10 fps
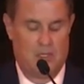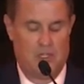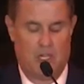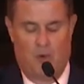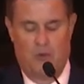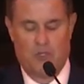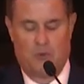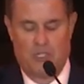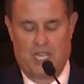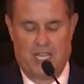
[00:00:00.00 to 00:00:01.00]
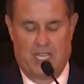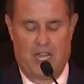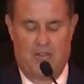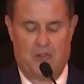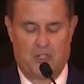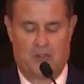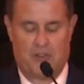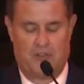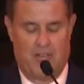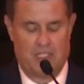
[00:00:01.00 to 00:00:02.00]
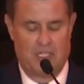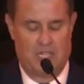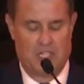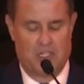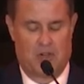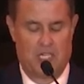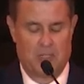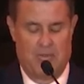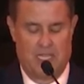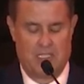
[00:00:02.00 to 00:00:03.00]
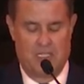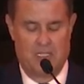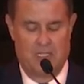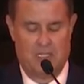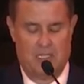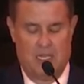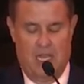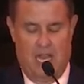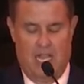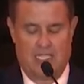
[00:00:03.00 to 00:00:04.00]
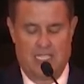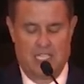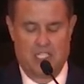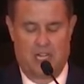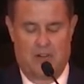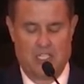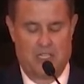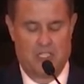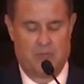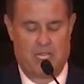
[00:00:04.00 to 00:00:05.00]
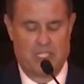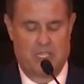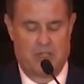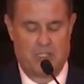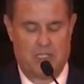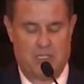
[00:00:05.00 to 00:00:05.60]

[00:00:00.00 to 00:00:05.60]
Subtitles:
No one was more dedicated to the future of defense and national security space and his next generation of space leaders